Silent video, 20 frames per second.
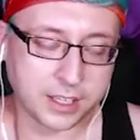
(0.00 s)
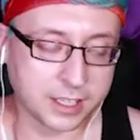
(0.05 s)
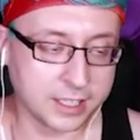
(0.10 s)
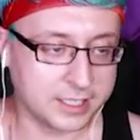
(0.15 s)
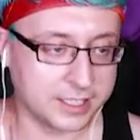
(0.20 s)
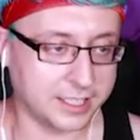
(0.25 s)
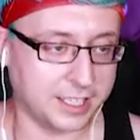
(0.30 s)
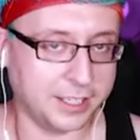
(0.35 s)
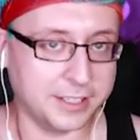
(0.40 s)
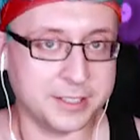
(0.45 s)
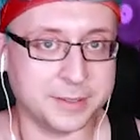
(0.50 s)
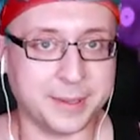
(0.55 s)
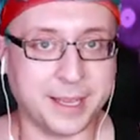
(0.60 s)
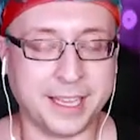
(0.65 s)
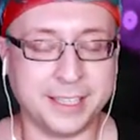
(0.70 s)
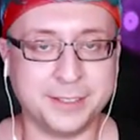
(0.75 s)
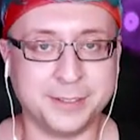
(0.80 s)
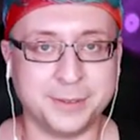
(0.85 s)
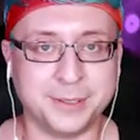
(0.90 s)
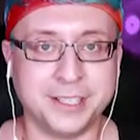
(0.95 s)
Excuse me,
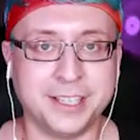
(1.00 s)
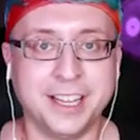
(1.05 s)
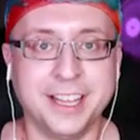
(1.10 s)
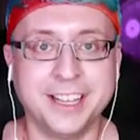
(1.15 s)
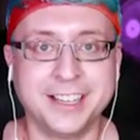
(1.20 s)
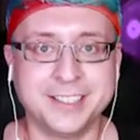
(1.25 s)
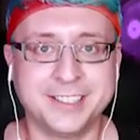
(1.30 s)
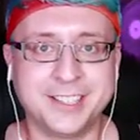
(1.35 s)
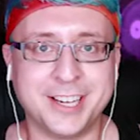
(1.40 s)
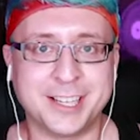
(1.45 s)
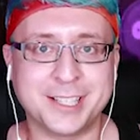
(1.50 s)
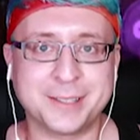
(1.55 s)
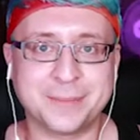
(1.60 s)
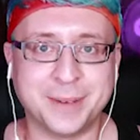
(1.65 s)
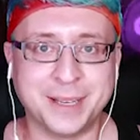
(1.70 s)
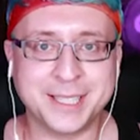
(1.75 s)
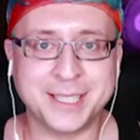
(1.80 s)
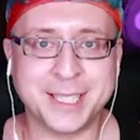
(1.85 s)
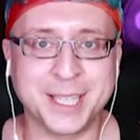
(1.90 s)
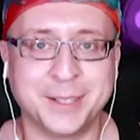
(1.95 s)
I'll do it. Adjust
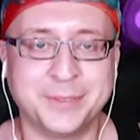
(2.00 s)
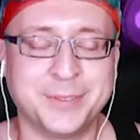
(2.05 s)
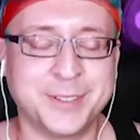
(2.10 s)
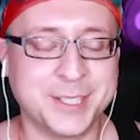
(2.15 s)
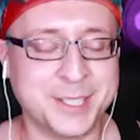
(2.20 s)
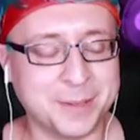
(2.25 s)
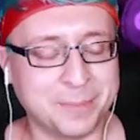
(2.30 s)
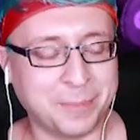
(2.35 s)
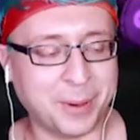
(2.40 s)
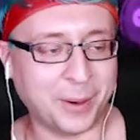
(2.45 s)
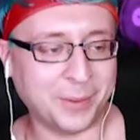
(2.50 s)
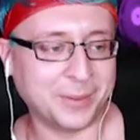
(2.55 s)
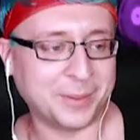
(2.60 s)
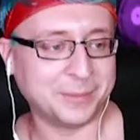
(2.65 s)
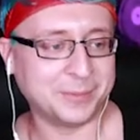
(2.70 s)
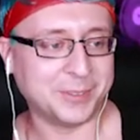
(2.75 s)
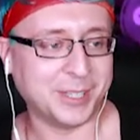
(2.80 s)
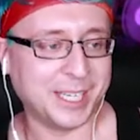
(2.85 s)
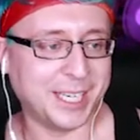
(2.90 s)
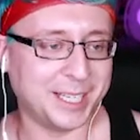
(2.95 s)
myself into
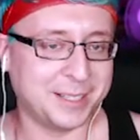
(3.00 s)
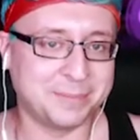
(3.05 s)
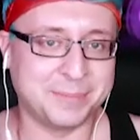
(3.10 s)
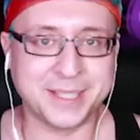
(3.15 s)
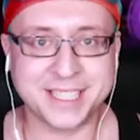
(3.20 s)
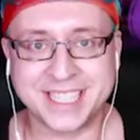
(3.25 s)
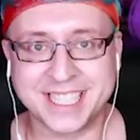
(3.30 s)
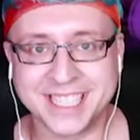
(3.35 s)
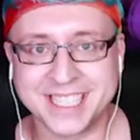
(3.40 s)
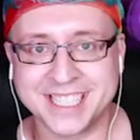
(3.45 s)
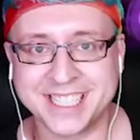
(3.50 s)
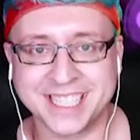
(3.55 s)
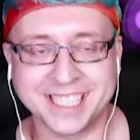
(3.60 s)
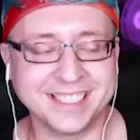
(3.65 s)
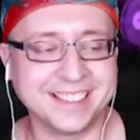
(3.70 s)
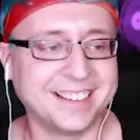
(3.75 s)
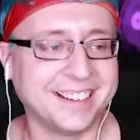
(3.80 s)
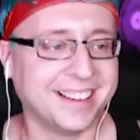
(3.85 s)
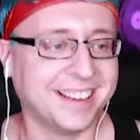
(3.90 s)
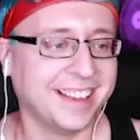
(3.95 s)
poem reading
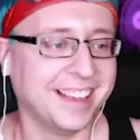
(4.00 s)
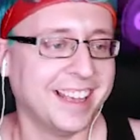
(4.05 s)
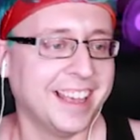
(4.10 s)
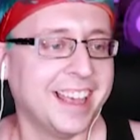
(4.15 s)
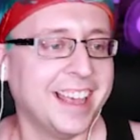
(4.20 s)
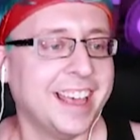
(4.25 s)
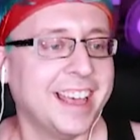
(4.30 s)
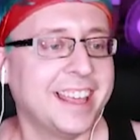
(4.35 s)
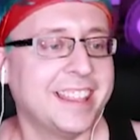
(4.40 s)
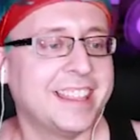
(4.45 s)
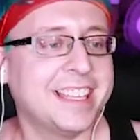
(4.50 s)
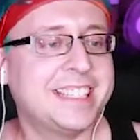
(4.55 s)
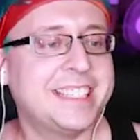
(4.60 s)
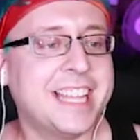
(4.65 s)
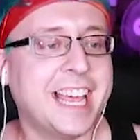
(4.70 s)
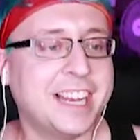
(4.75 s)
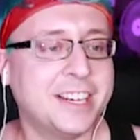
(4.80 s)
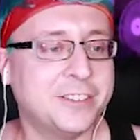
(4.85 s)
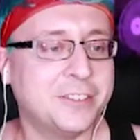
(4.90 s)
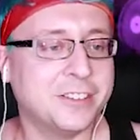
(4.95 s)
position. The
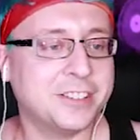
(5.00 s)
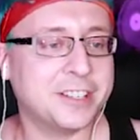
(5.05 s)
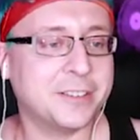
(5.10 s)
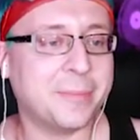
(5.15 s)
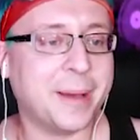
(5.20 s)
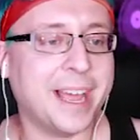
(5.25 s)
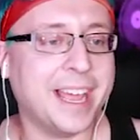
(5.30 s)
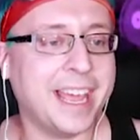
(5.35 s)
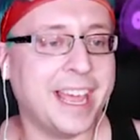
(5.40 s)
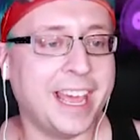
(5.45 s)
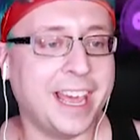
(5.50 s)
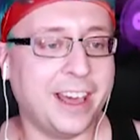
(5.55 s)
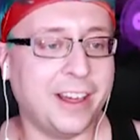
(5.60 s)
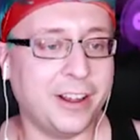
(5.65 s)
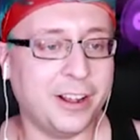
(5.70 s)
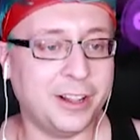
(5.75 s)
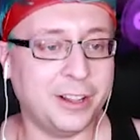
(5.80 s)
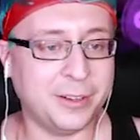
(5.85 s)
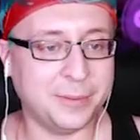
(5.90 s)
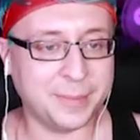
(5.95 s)
tendrils of my hair
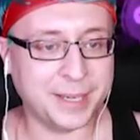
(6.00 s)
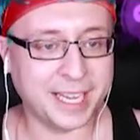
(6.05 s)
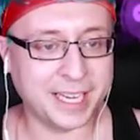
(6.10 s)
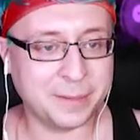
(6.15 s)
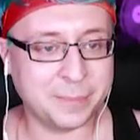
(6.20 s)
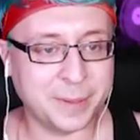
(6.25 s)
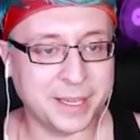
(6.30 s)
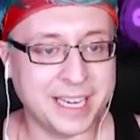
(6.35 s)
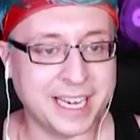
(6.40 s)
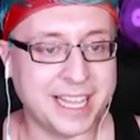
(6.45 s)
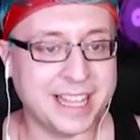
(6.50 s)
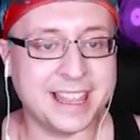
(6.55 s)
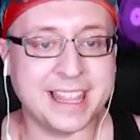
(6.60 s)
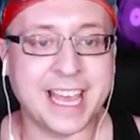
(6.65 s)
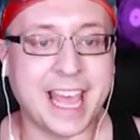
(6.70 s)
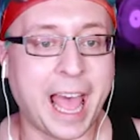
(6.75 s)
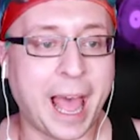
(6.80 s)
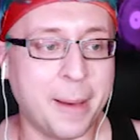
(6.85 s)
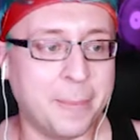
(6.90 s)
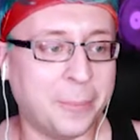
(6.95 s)
illuminate beneath
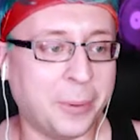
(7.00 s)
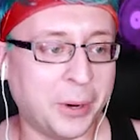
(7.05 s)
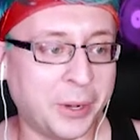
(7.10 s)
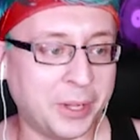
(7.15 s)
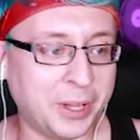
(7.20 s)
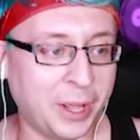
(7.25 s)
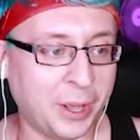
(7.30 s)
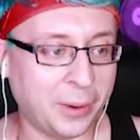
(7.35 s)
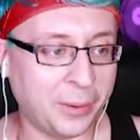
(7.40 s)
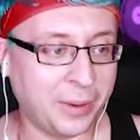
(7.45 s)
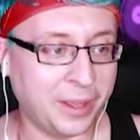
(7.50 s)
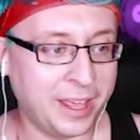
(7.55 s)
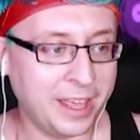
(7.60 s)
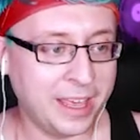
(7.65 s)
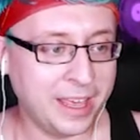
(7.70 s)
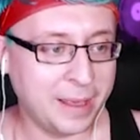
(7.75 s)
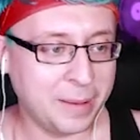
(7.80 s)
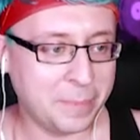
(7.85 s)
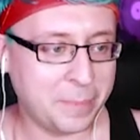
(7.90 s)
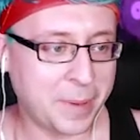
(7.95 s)
the amber glow.
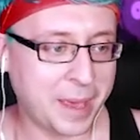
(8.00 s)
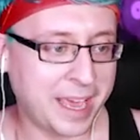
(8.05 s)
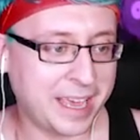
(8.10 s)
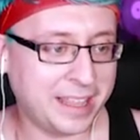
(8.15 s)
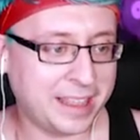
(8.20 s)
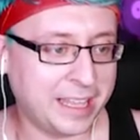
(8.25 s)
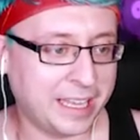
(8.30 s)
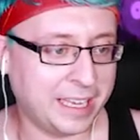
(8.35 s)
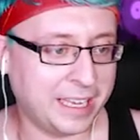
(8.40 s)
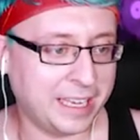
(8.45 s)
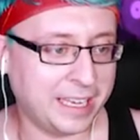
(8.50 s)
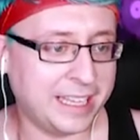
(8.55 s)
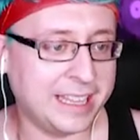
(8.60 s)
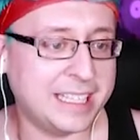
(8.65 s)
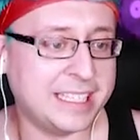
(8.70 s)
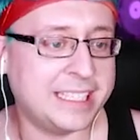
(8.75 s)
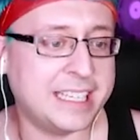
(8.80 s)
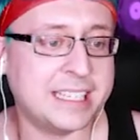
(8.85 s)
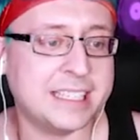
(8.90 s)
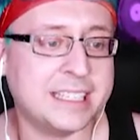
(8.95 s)
Bathing, in
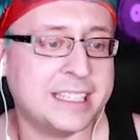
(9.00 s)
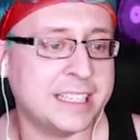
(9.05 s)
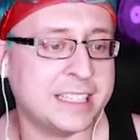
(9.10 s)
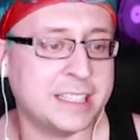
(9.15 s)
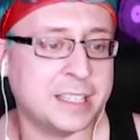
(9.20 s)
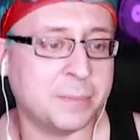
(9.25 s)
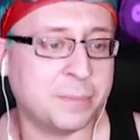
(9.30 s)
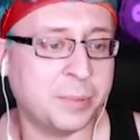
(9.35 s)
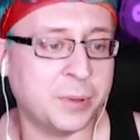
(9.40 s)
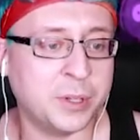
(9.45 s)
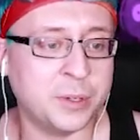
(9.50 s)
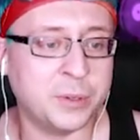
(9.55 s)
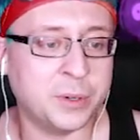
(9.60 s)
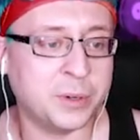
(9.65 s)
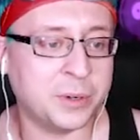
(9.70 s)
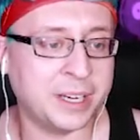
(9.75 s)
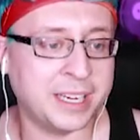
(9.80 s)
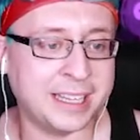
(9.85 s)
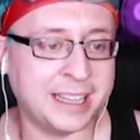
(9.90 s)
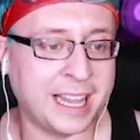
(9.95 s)
the distance a
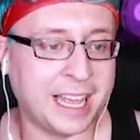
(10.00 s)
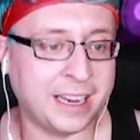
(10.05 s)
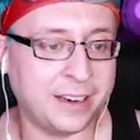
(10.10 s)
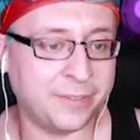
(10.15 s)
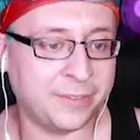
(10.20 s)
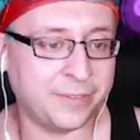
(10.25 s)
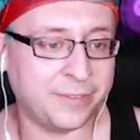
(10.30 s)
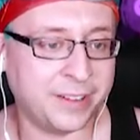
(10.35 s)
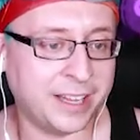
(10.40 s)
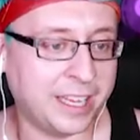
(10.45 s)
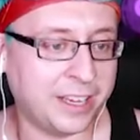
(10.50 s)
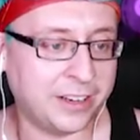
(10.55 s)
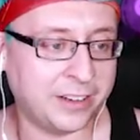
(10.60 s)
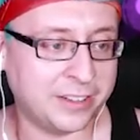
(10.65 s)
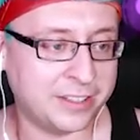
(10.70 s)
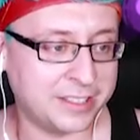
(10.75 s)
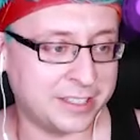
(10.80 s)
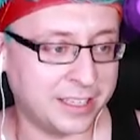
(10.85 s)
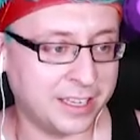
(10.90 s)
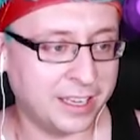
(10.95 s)
blue-green light
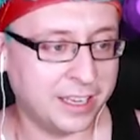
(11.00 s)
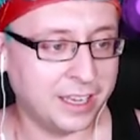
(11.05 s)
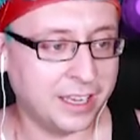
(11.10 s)
flickers.